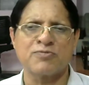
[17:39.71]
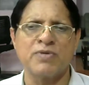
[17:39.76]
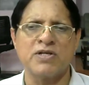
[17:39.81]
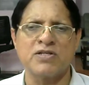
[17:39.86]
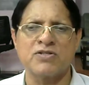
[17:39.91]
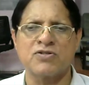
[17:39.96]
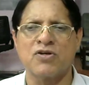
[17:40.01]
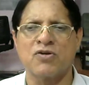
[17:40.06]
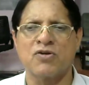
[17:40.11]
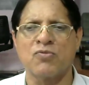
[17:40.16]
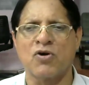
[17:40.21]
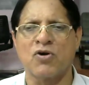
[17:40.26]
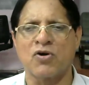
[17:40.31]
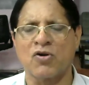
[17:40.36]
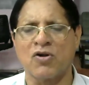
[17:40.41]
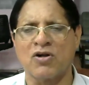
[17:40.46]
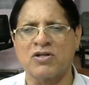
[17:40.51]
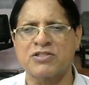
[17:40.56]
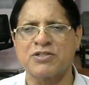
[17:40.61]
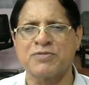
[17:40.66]
based on
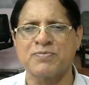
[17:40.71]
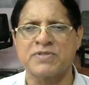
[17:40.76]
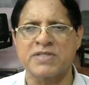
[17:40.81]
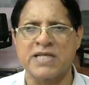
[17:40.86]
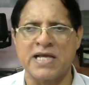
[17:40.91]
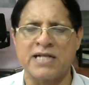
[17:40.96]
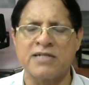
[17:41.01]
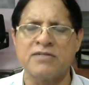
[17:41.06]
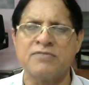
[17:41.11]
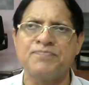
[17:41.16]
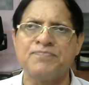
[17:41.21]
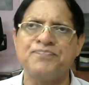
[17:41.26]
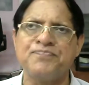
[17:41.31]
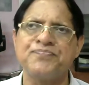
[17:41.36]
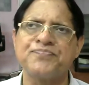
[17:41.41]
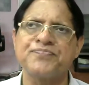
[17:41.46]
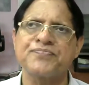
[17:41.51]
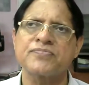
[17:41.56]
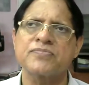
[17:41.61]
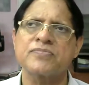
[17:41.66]
what Lordship said.
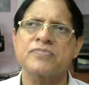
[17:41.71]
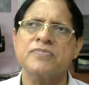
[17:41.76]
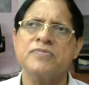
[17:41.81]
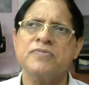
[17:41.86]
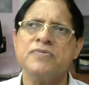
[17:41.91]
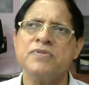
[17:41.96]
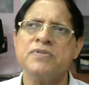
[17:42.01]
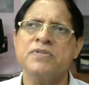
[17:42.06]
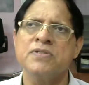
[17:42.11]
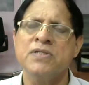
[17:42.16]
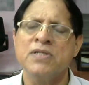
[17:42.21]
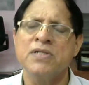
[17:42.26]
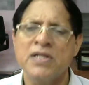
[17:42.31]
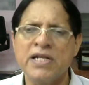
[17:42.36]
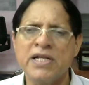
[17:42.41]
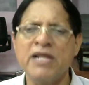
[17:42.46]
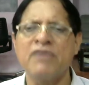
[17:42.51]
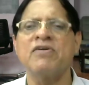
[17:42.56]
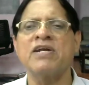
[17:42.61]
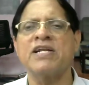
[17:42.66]

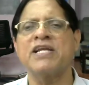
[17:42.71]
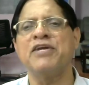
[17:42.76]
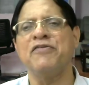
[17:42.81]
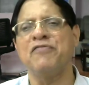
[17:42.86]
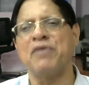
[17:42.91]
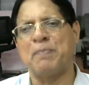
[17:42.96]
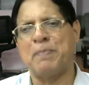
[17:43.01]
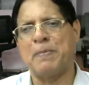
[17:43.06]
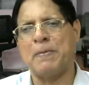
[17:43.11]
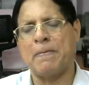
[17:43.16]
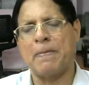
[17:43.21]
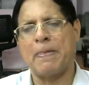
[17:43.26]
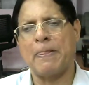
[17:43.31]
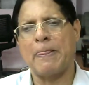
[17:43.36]
Never give up.